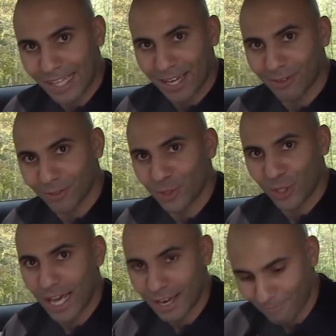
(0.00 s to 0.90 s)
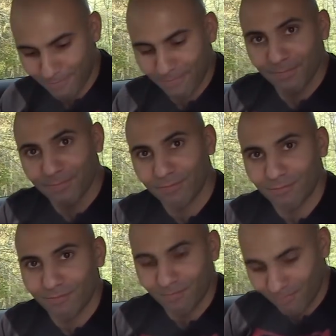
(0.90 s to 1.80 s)
down. You gotta,
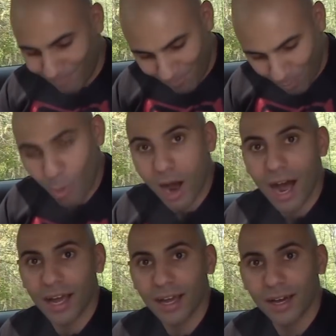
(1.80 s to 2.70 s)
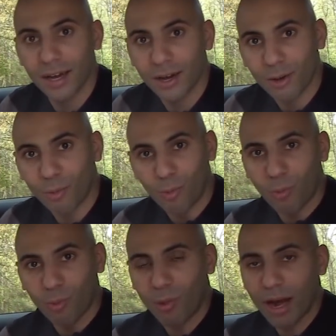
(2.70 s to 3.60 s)
why
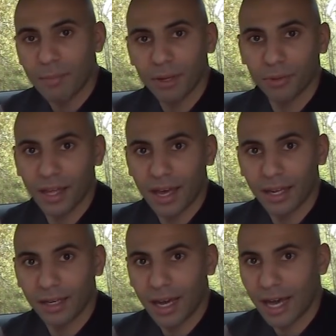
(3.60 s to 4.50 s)
build that?